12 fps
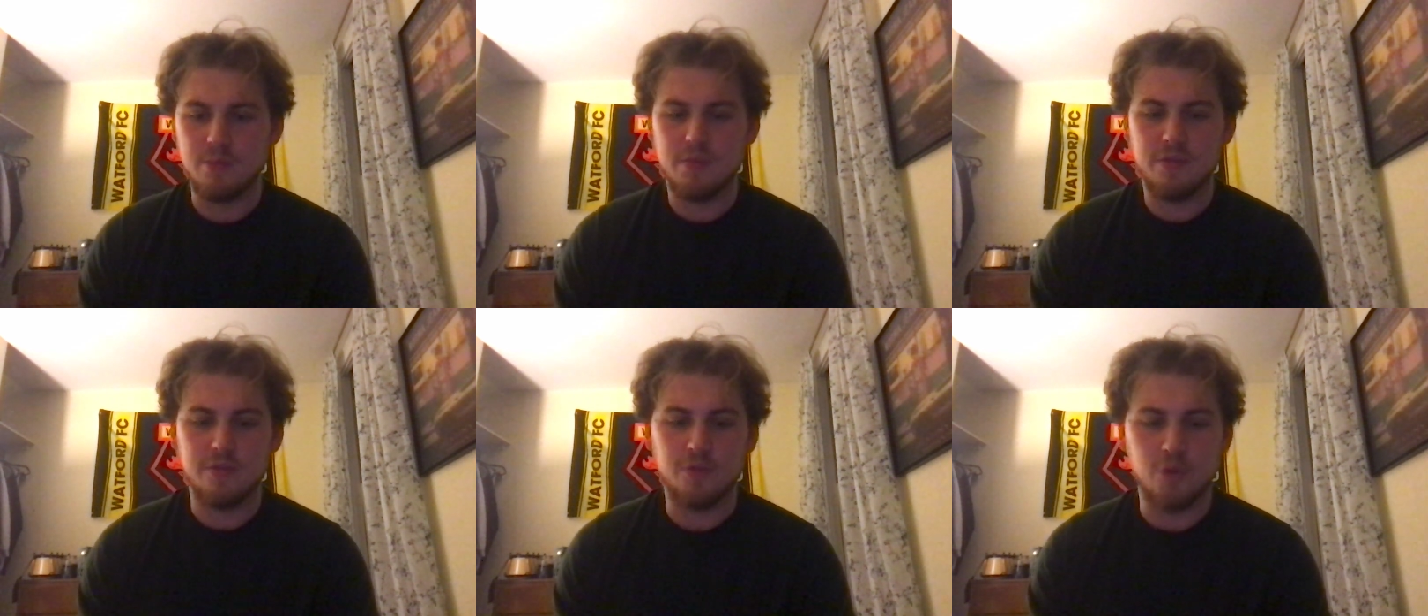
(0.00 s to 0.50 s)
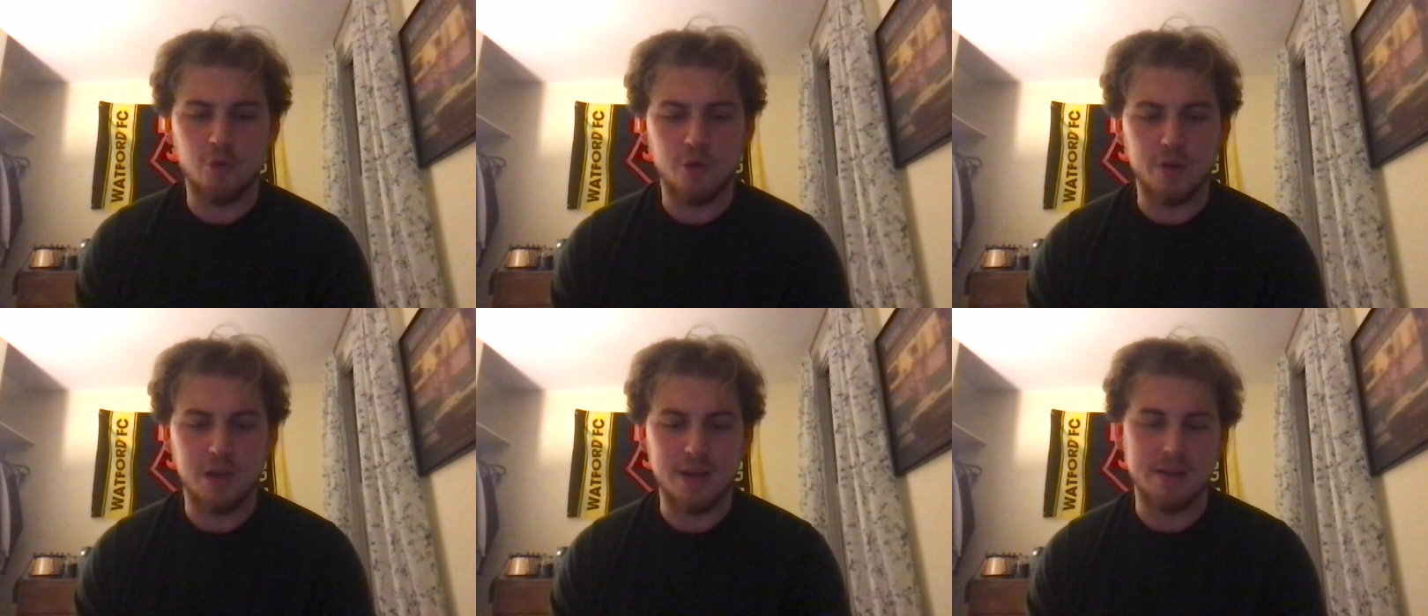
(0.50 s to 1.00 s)
for
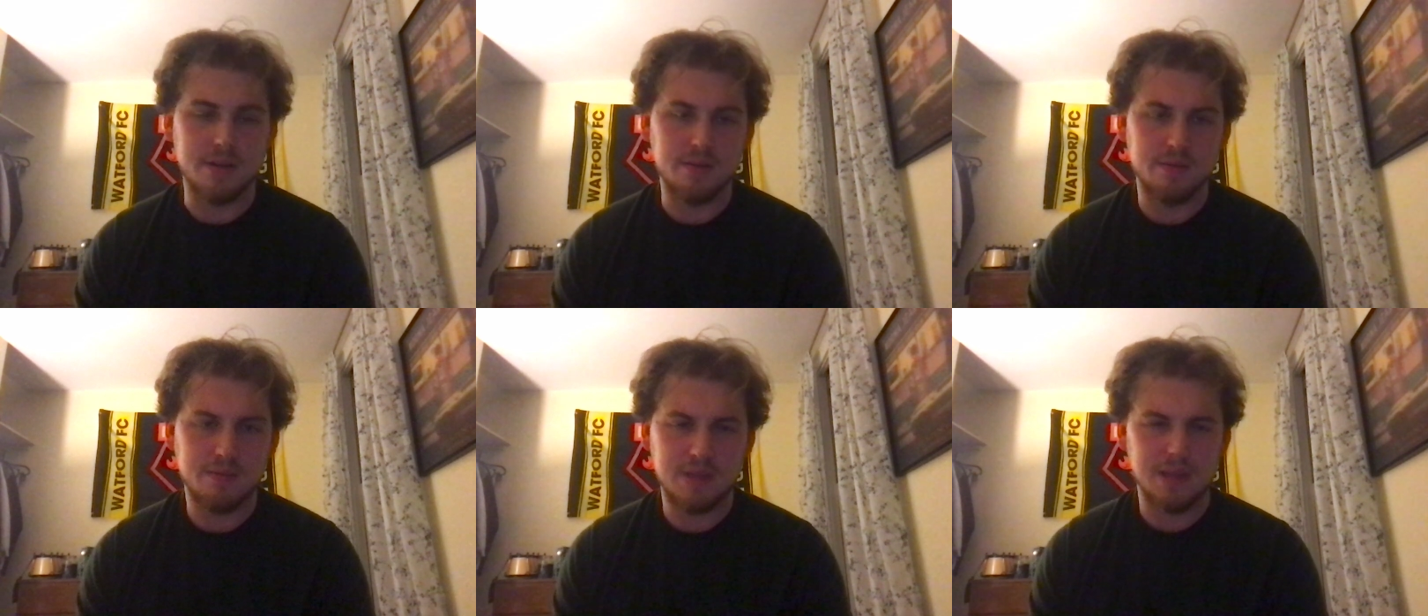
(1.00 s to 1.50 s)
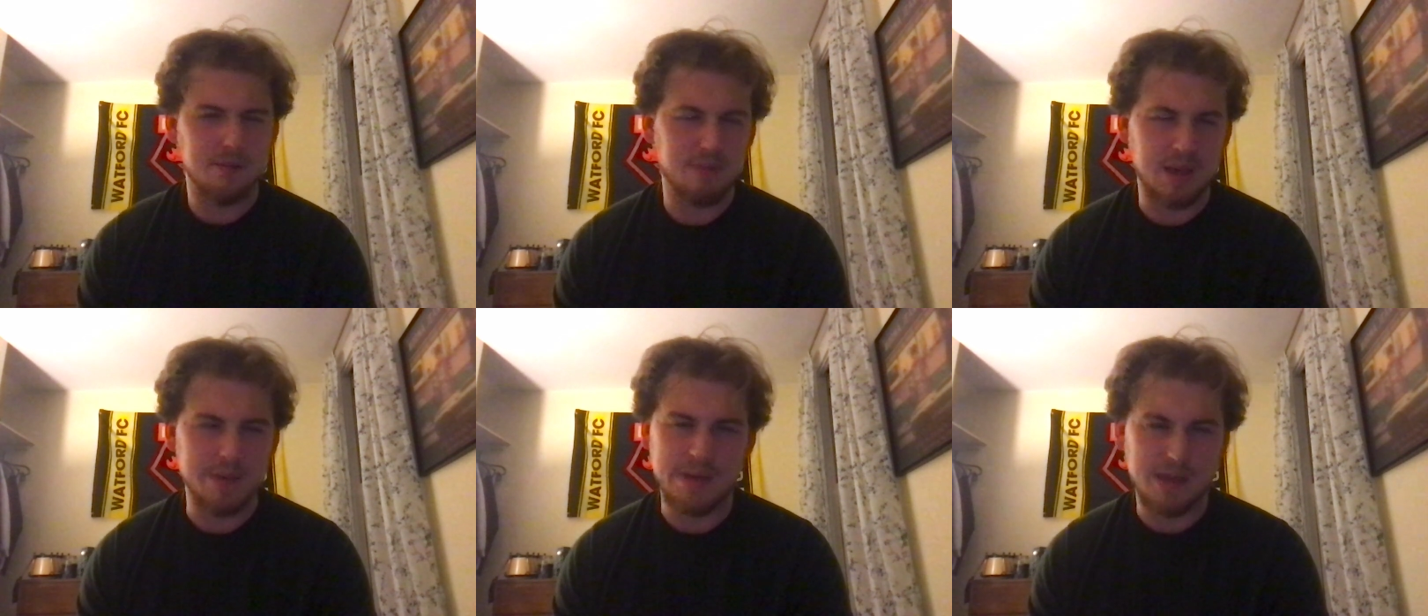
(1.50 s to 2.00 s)
London.
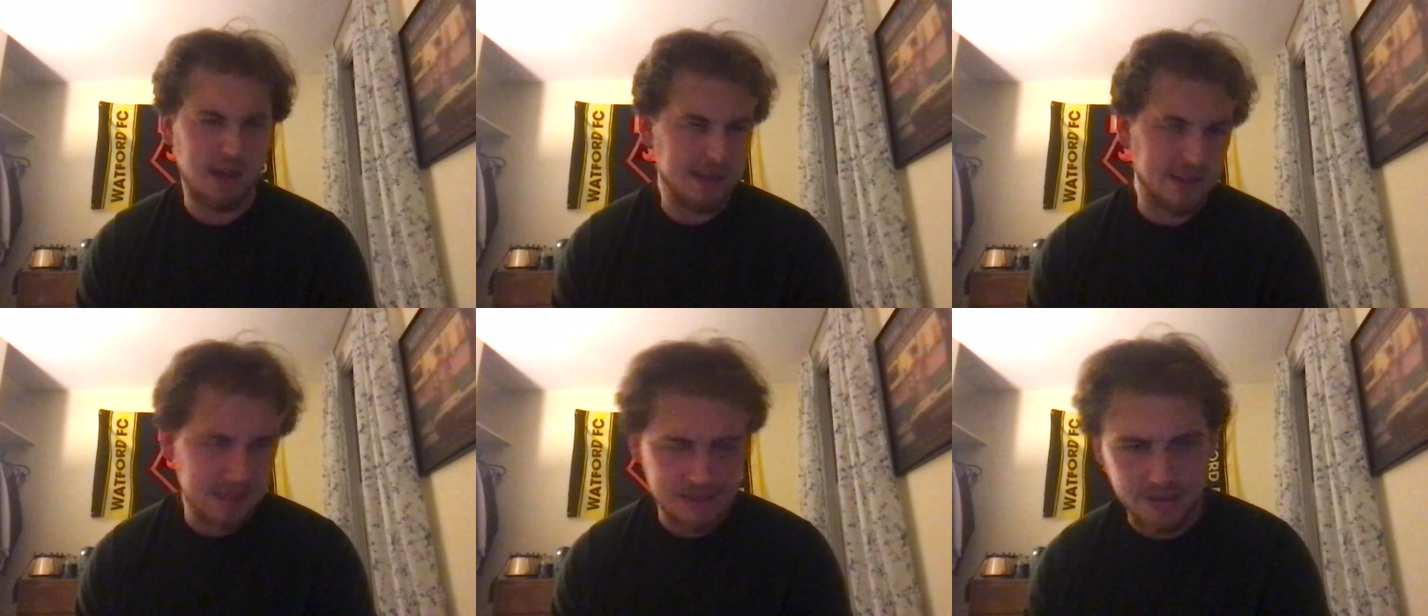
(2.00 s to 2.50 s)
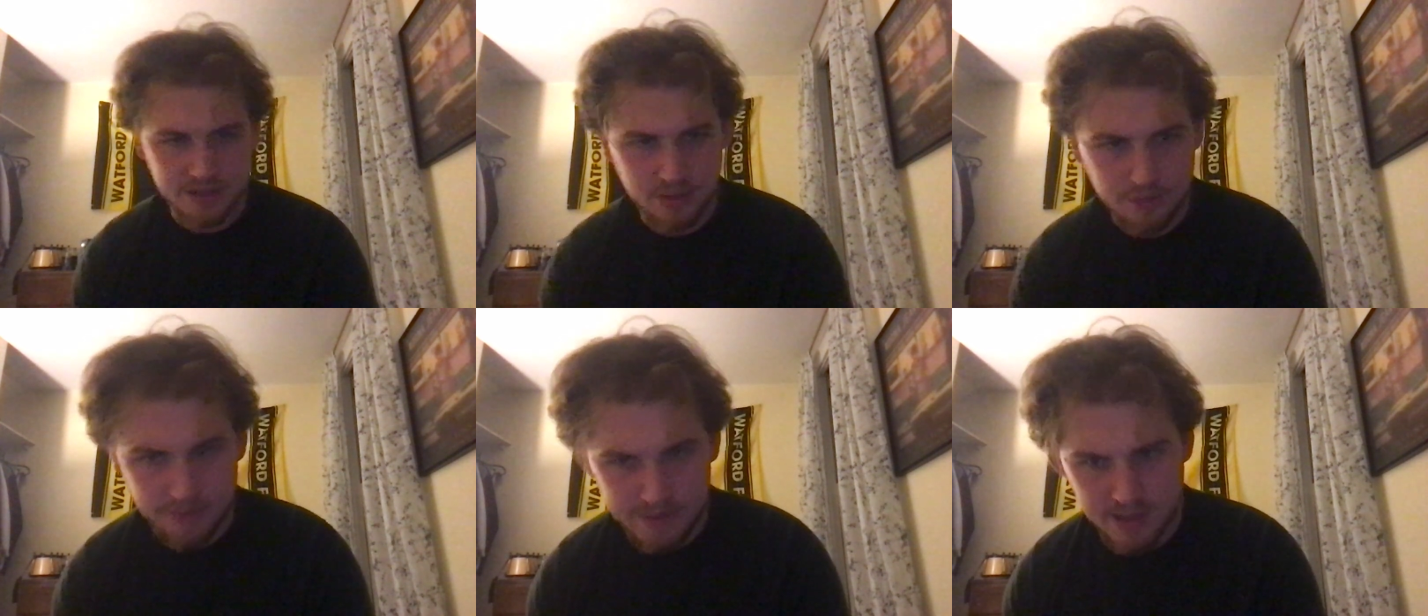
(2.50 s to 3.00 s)
Maybe I think that's a good
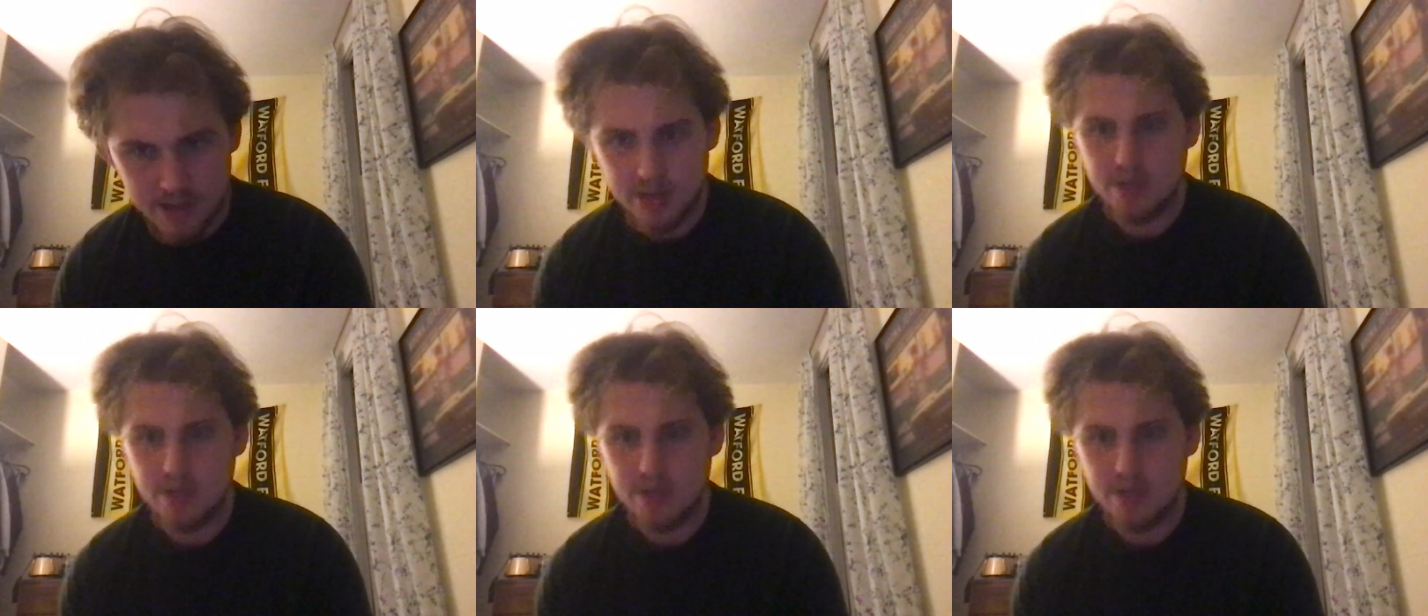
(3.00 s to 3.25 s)
equivalent.